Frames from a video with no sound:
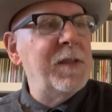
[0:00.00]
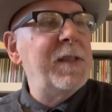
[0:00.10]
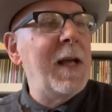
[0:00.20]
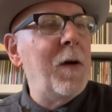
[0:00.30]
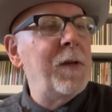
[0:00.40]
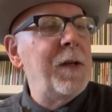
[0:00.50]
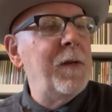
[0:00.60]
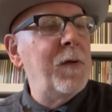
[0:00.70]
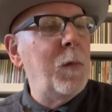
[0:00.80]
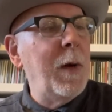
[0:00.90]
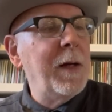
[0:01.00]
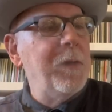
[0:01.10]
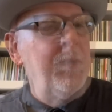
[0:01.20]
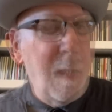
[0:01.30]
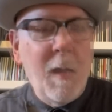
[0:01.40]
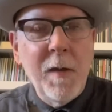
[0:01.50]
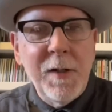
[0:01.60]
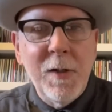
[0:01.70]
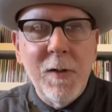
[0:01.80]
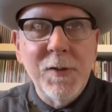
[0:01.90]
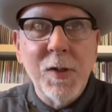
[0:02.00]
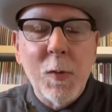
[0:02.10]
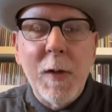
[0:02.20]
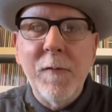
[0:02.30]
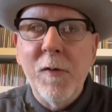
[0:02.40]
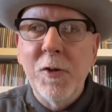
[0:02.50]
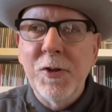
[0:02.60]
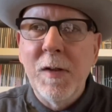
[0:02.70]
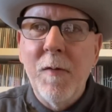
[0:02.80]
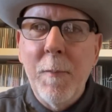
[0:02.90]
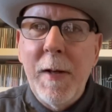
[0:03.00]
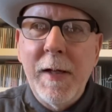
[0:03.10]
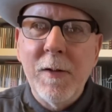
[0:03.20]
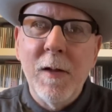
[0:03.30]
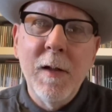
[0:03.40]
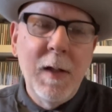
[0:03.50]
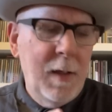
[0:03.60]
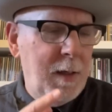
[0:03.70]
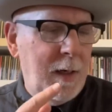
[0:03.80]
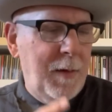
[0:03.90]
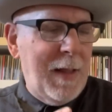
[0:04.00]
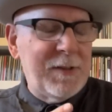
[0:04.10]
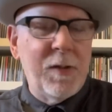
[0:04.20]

sound, a different record. On here is a great version of The Maker. That's a